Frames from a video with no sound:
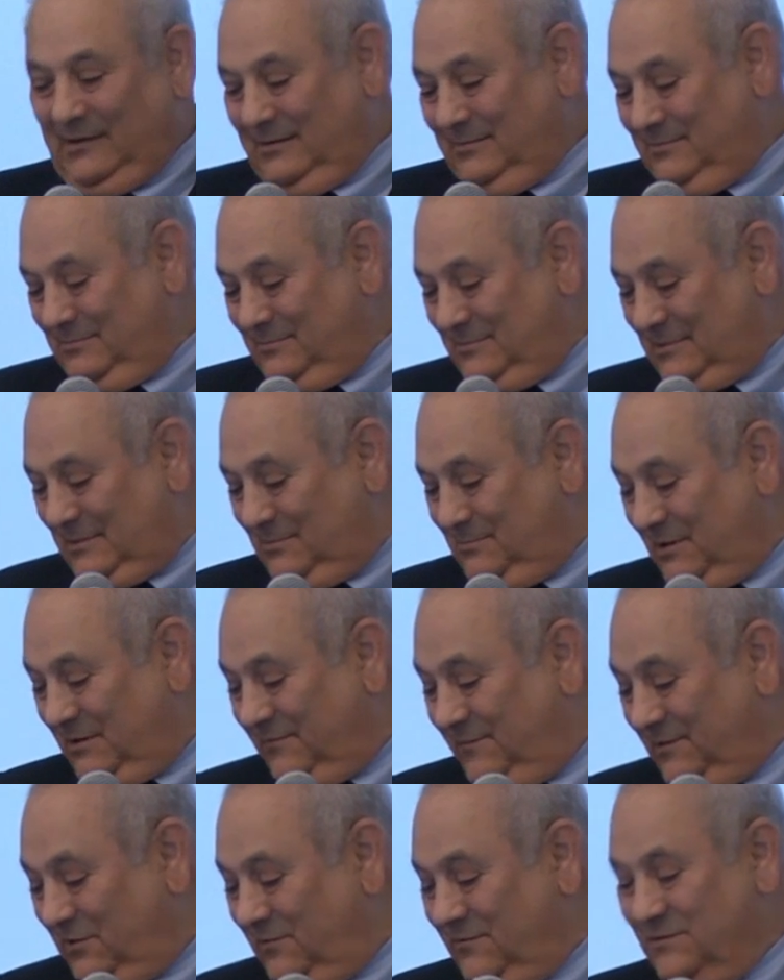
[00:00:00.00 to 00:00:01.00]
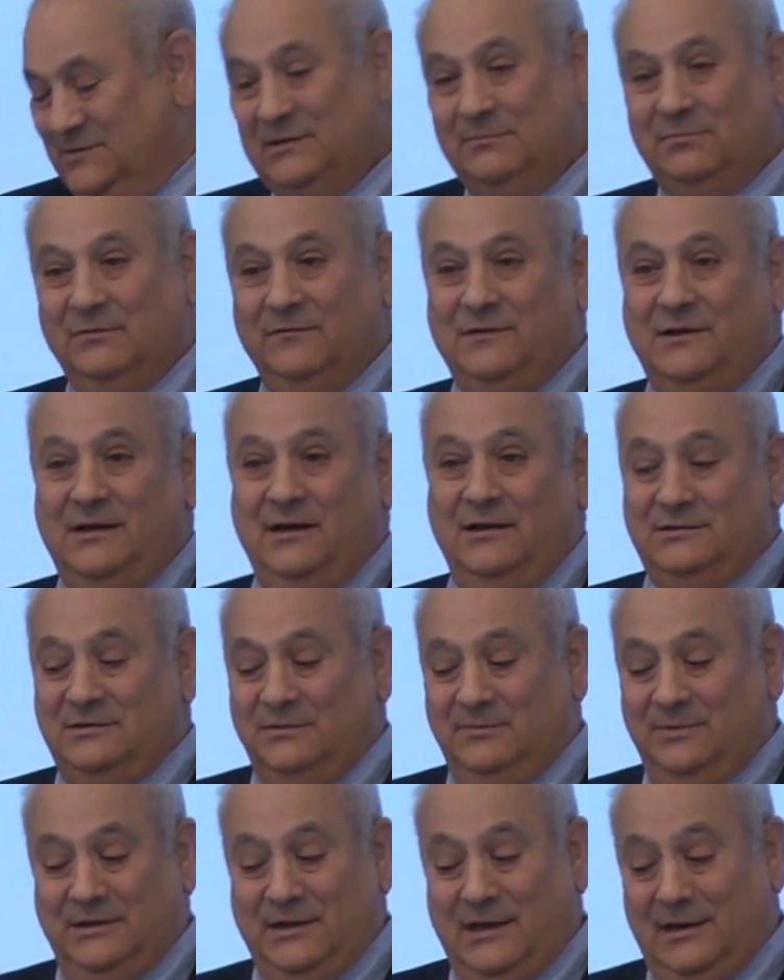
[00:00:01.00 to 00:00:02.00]
A bit of an
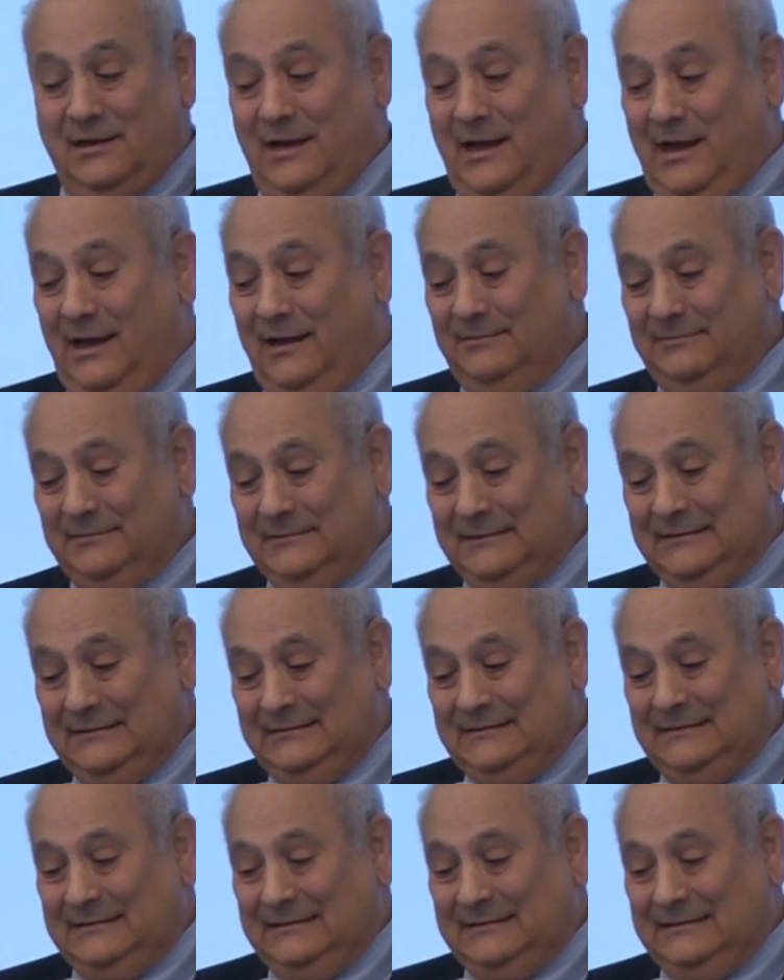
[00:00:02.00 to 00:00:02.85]
oversimplification, but not a lot.